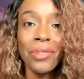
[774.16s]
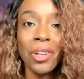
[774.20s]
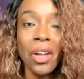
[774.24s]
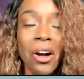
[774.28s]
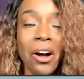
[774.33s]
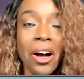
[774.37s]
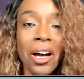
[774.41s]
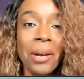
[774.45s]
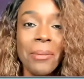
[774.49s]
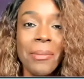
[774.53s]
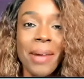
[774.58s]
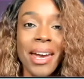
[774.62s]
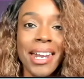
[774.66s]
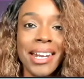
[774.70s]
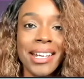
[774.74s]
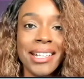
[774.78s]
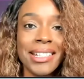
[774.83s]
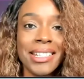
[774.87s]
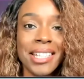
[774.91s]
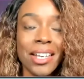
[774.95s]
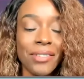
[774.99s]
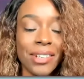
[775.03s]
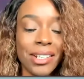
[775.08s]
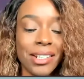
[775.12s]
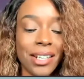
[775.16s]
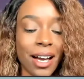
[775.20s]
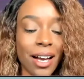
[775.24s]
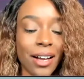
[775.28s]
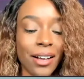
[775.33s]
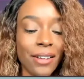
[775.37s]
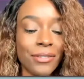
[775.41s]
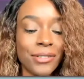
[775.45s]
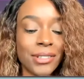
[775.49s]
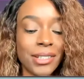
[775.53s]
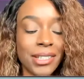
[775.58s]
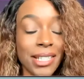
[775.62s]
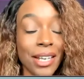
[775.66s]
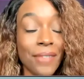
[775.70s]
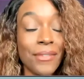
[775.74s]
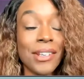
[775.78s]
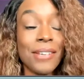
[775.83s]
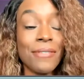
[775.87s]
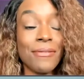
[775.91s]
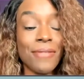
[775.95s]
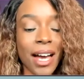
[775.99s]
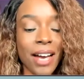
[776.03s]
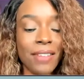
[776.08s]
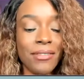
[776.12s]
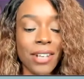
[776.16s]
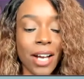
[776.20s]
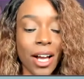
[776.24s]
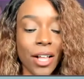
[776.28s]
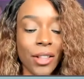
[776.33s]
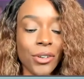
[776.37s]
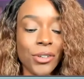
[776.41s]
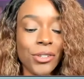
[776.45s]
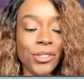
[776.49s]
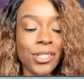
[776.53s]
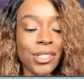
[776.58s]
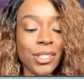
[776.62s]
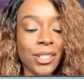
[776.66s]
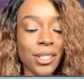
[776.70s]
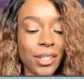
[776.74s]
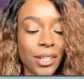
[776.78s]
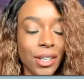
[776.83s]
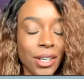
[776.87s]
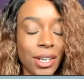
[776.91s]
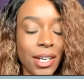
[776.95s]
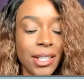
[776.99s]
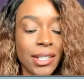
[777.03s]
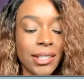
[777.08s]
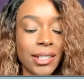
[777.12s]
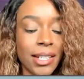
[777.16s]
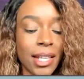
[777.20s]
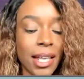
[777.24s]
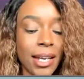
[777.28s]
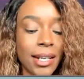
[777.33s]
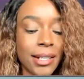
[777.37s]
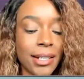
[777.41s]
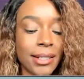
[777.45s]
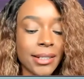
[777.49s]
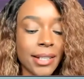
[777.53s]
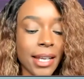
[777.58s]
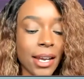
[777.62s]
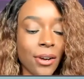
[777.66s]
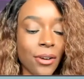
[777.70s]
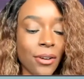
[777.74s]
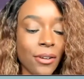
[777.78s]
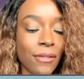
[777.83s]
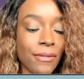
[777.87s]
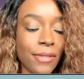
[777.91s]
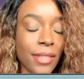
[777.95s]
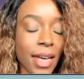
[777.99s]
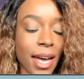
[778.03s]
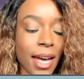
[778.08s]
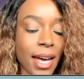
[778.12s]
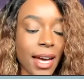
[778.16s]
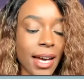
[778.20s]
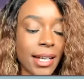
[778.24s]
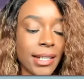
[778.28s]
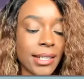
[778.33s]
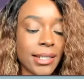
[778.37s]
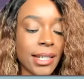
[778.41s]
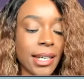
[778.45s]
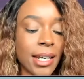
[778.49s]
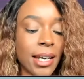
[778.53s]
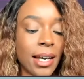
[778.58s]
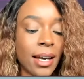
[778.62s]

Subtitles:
automatic $75 takes care of that.